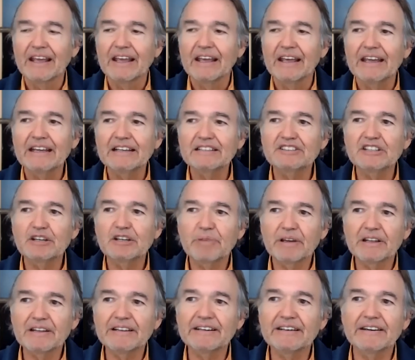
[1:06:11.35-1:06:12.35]
is the
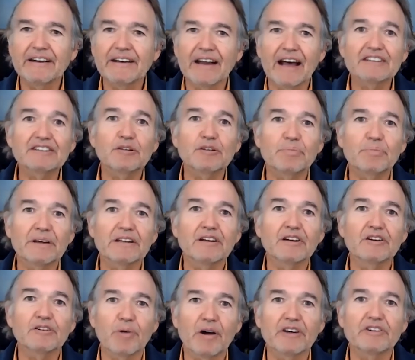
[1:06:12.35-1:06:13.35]
ability to not depend on,
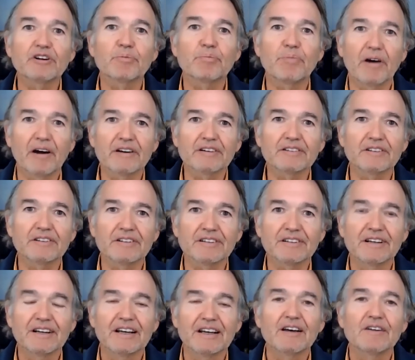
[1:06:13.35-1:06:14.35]
on your partner
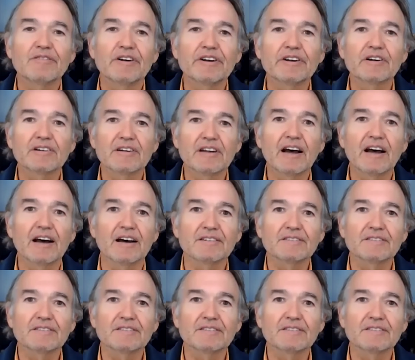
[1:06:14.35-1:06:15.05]
for your love